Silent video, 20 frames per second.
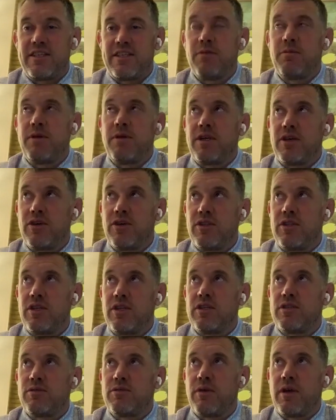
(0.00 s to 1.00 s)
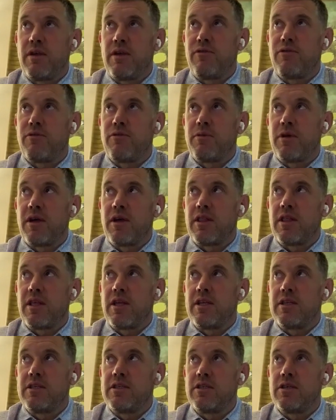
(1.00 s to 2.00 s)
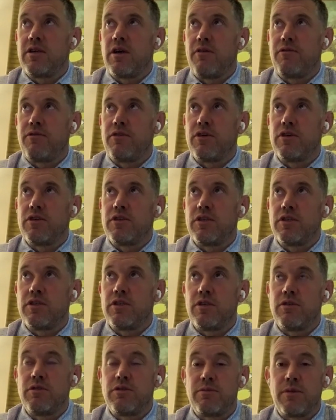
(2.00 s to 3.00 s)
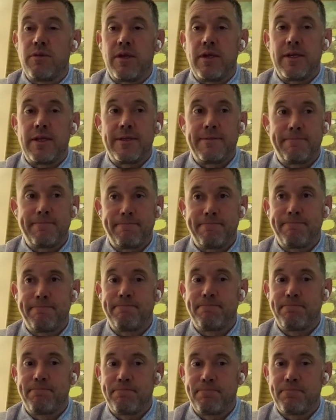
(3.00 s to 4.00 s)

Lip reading: enough. It's going to be good this week for me. I think it's the golf course that suits me.